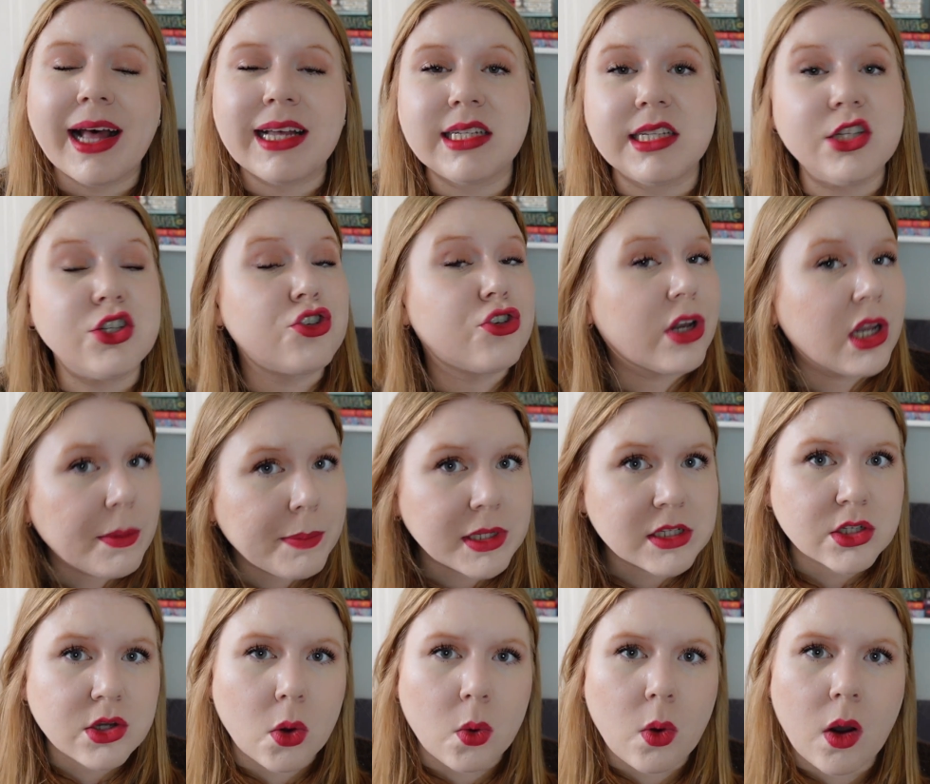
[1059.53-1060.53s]
as these
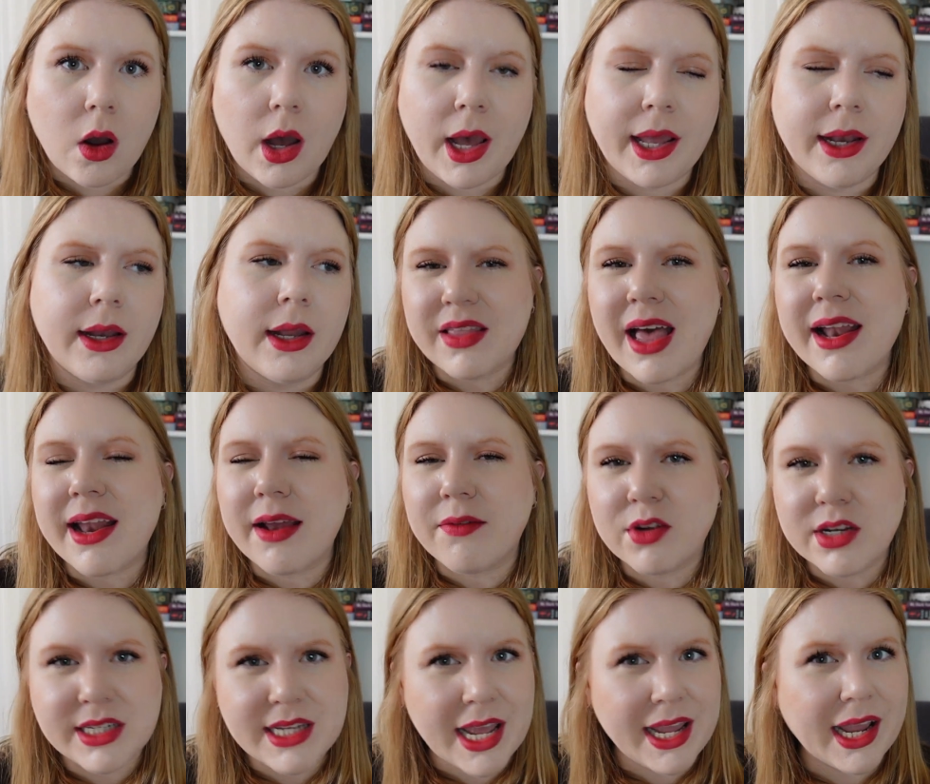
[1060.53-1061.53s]
treatments go on, that
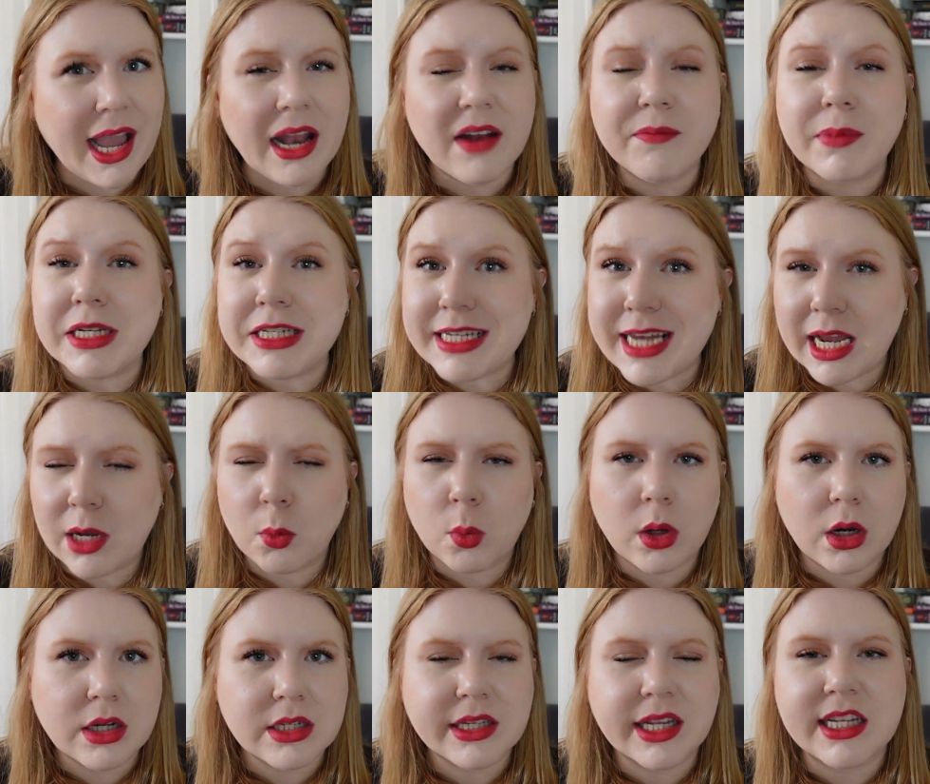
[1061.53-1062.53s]
everyday kind of mundane
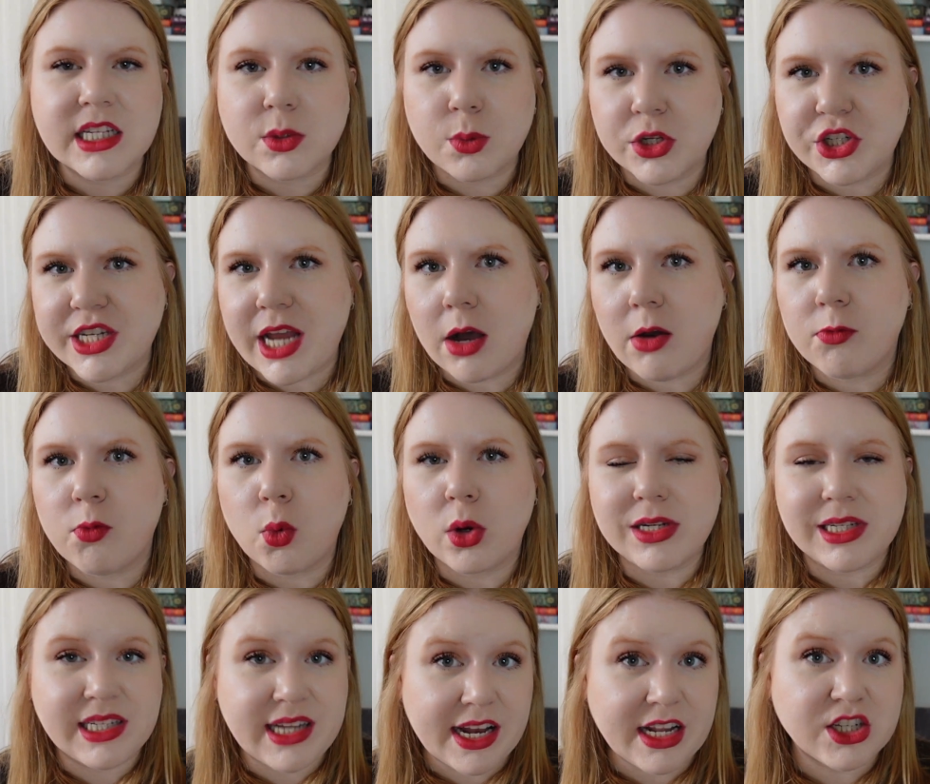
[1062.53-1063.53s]
words get switched out for
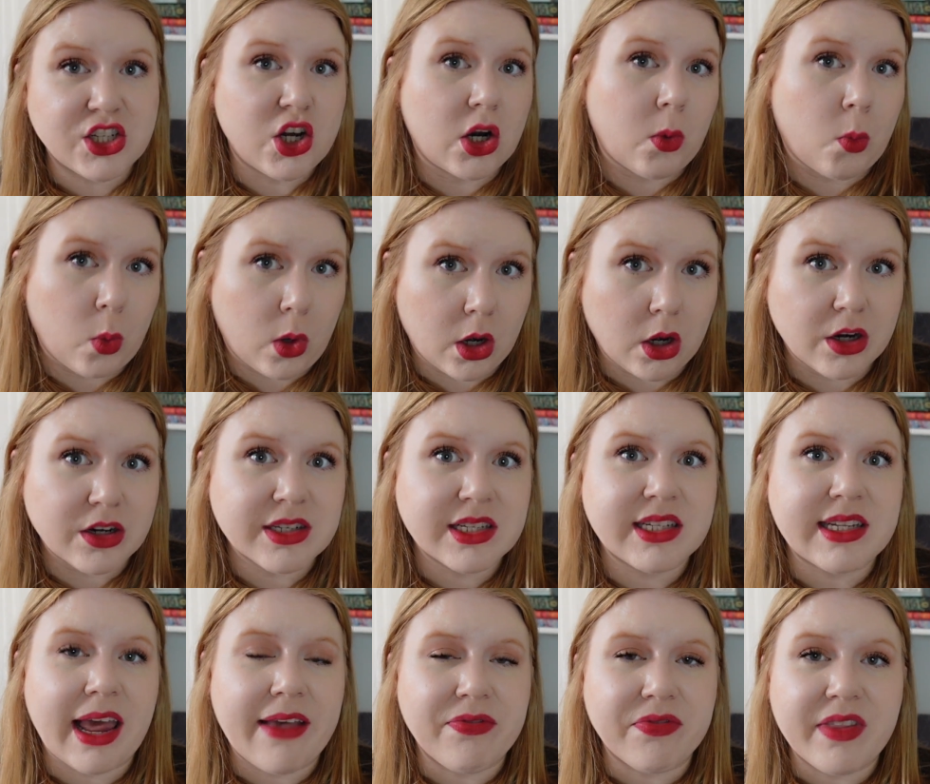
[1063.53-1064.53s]
sinister
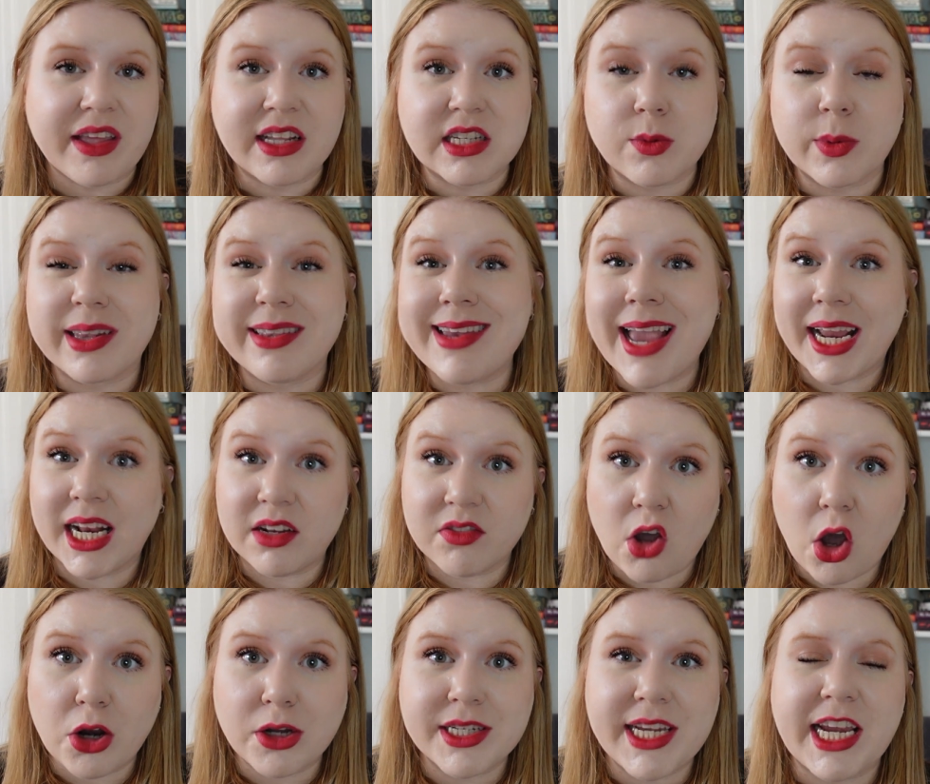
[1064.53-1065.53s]
words and things with negative
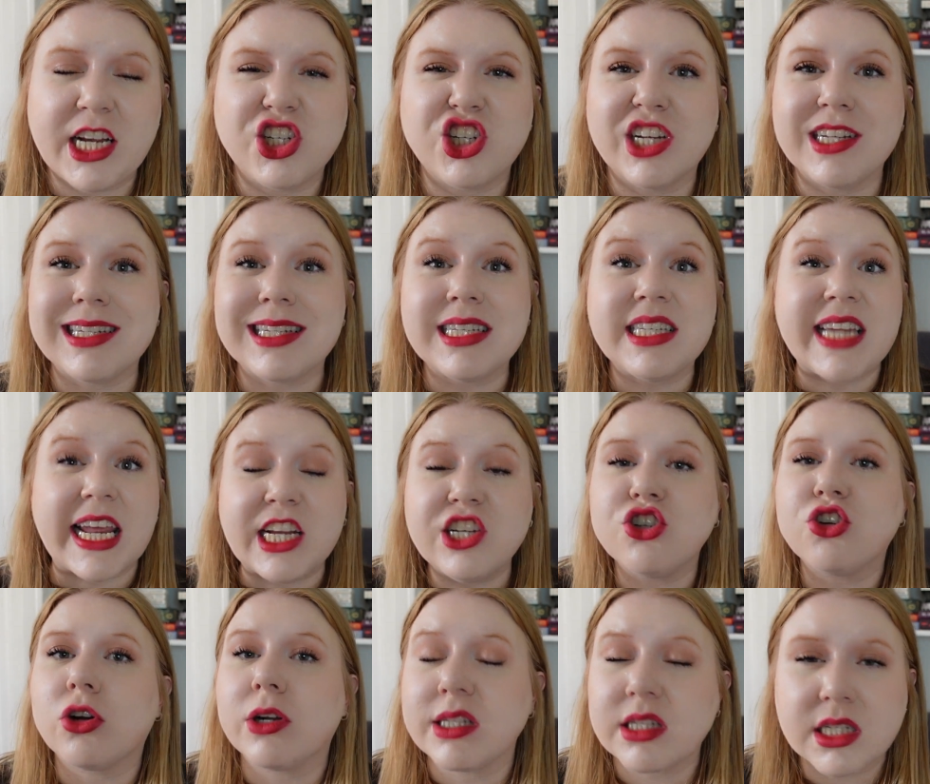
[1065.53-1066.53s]
connotations,
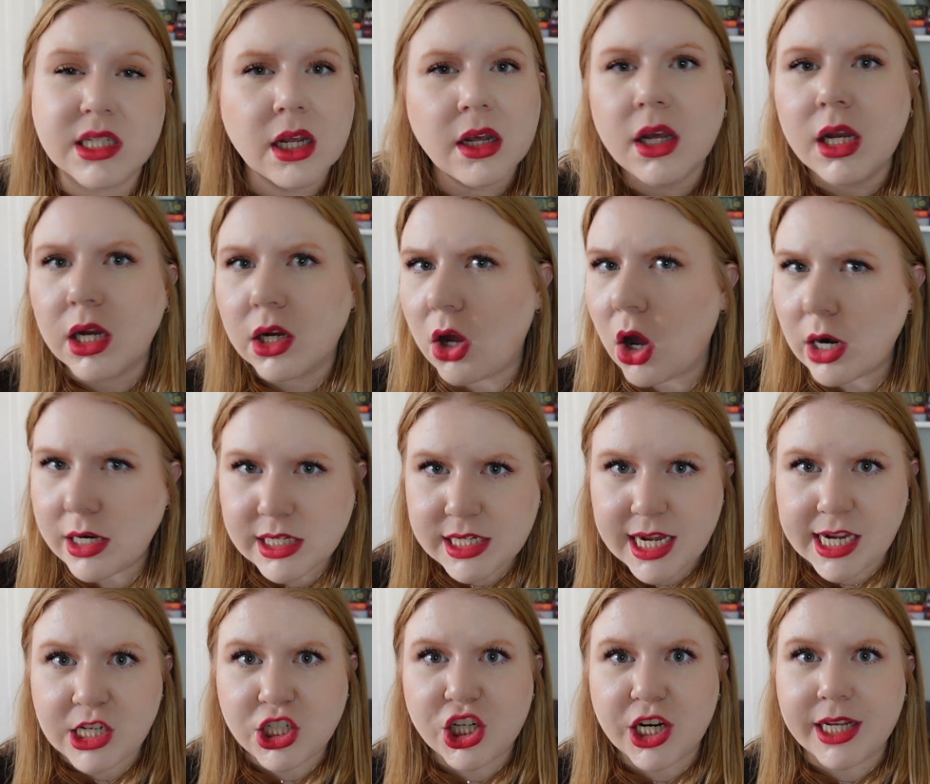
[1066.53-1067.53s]
dangerous
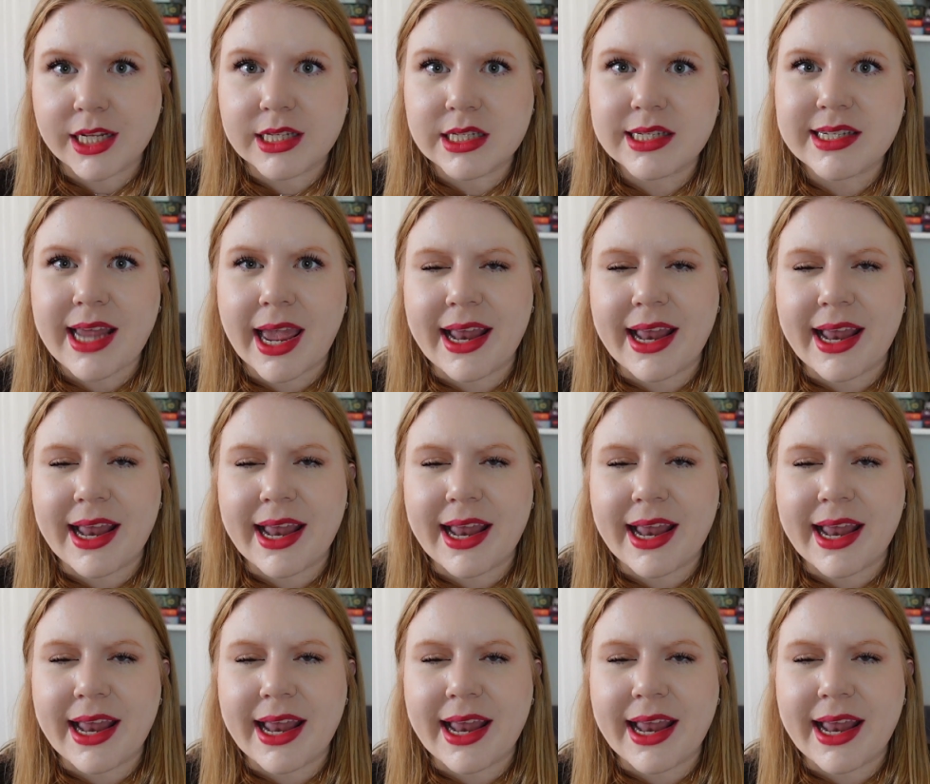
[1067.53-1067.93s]
connotations.